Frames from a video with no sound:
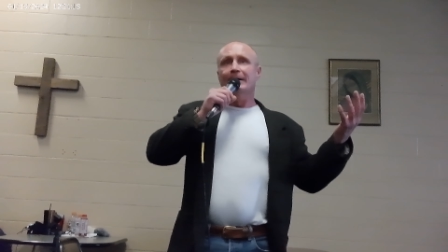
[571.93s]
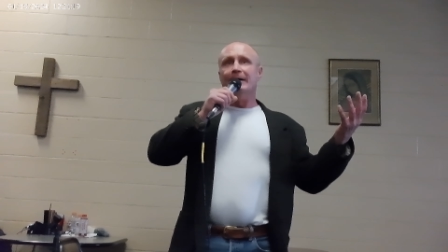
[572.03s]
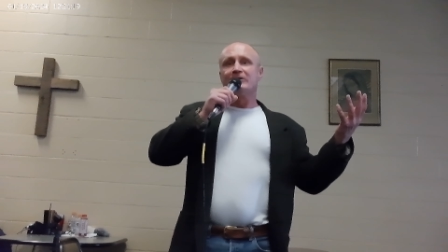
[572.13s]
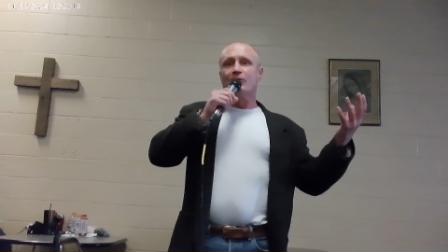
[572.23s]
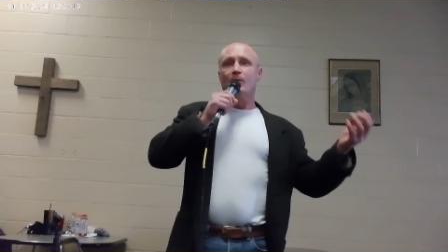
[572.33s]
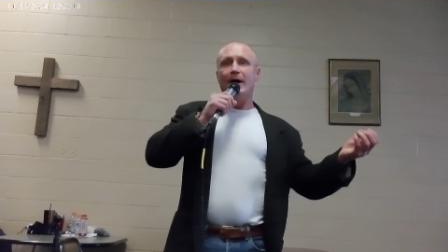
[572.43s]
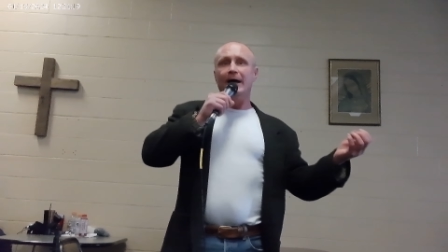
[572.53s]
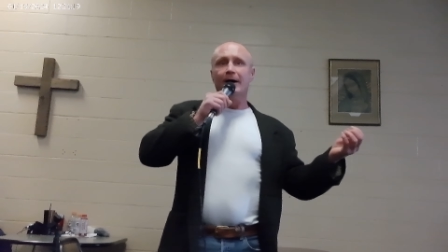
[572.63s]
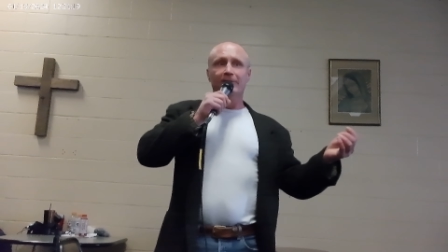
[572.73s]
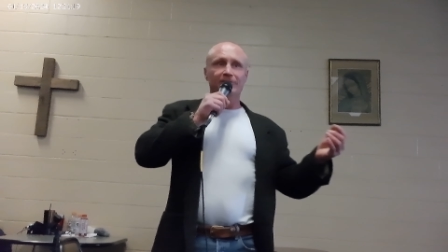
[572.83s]
it's a
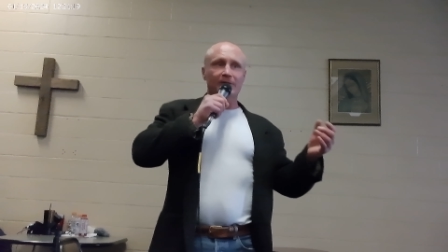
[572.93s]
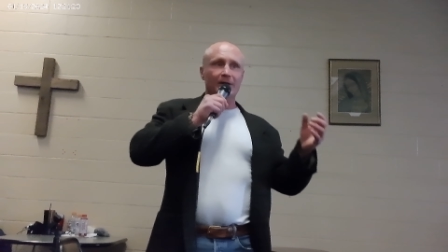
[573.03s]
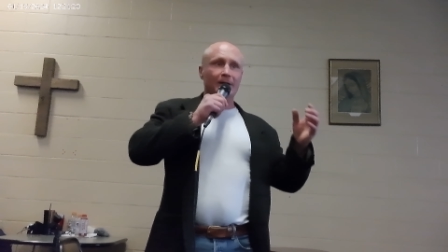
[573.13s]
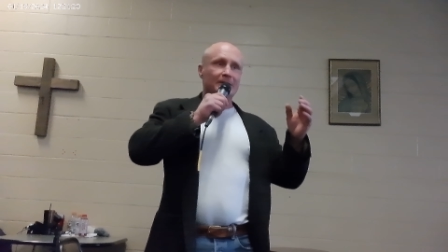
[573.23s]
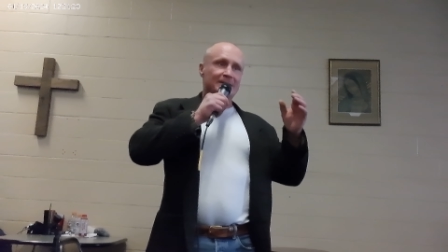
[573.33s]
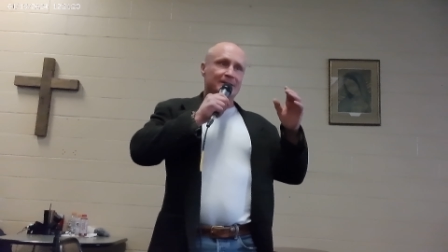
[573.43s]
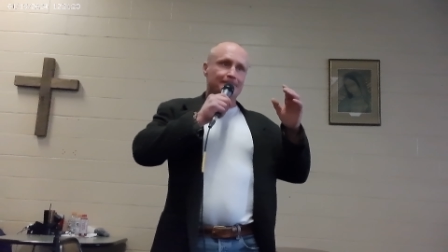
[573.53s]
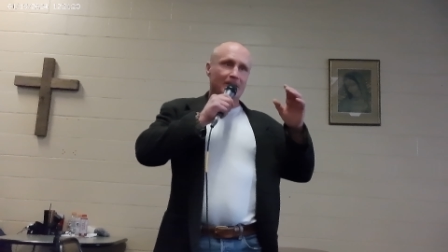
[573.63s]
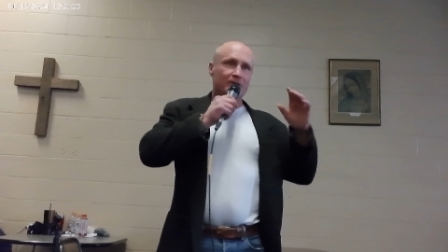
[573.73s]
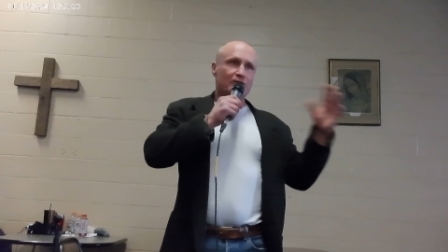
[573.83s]
way of
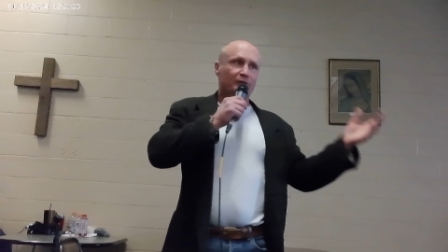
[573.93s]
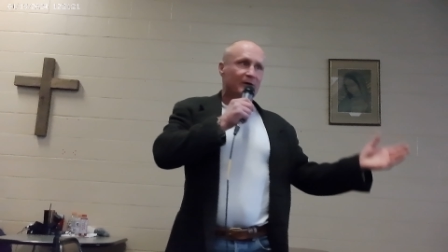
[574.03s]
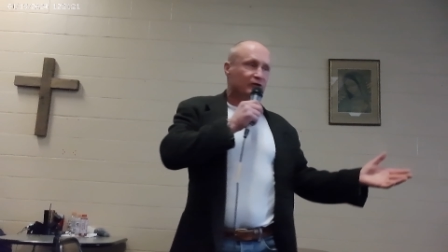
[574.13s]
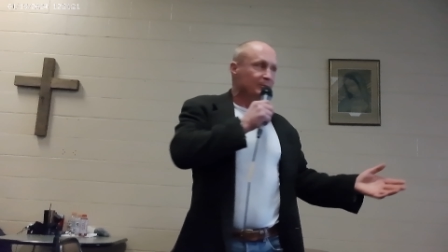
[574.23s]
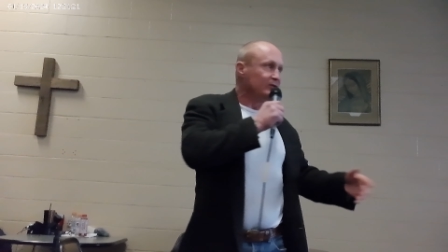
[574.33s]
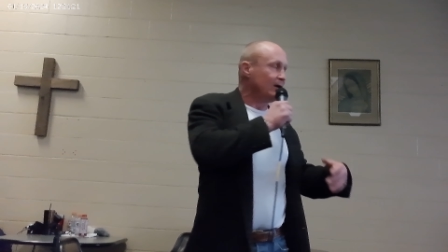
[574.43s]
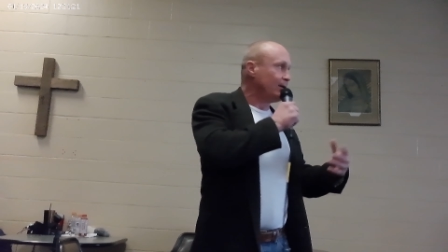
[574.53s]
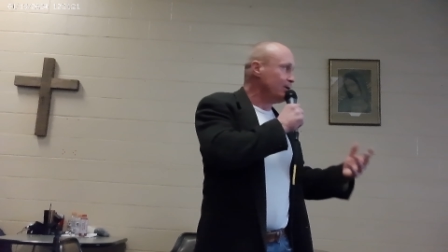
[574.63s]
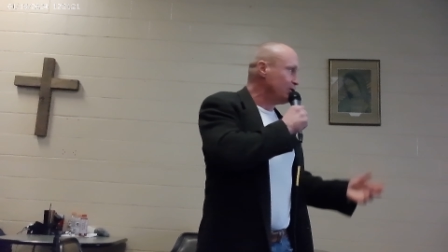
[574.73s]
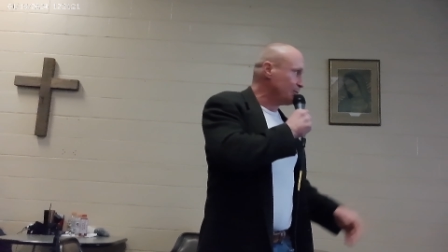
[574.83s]
a uh, euphemism is
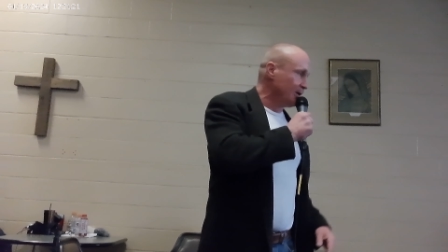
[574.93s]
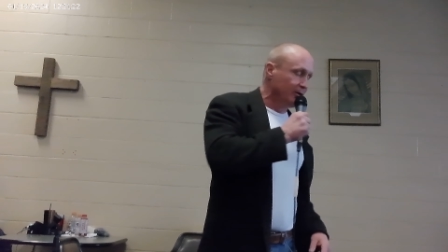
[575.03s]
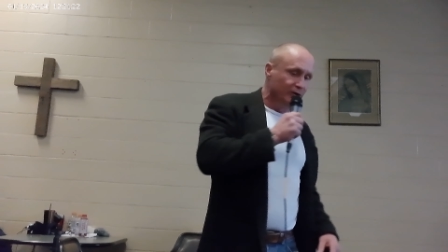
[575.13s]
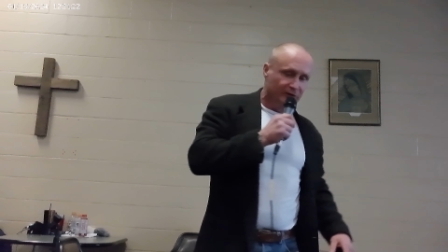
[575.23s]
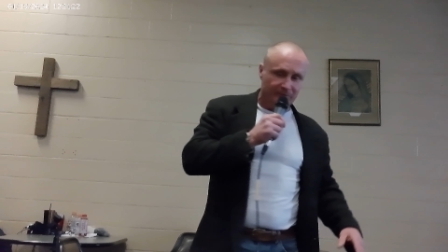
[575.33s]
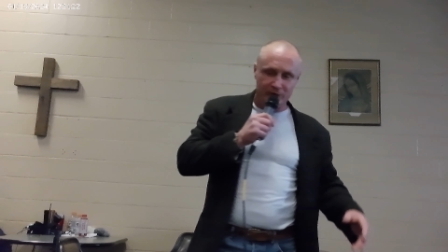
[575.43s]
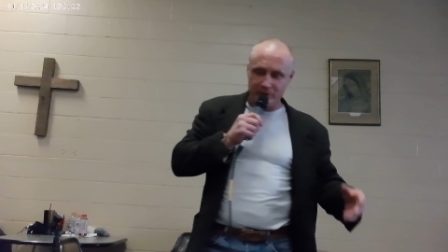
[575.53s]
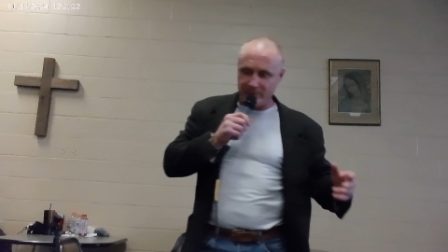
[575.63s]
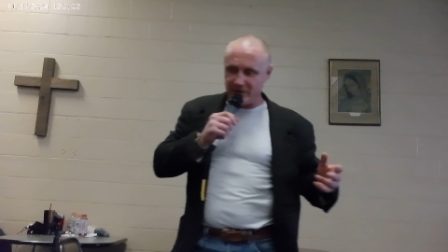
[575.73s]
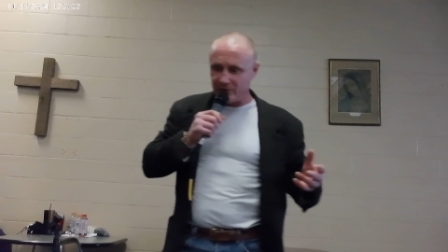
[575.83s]
how do you explain a
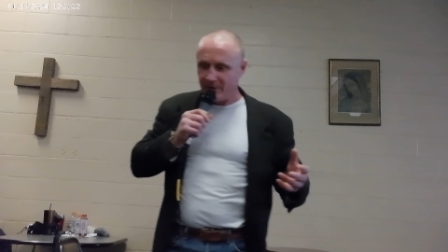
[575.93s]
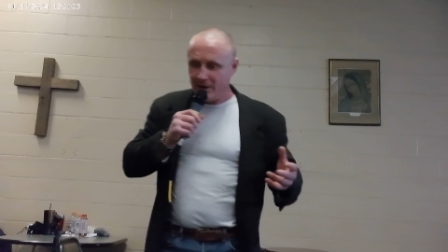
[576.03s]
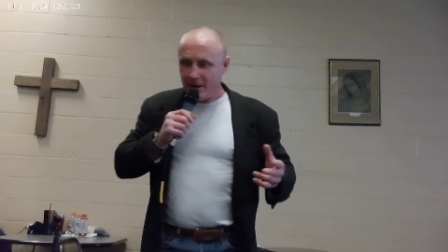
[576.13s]
euphemism?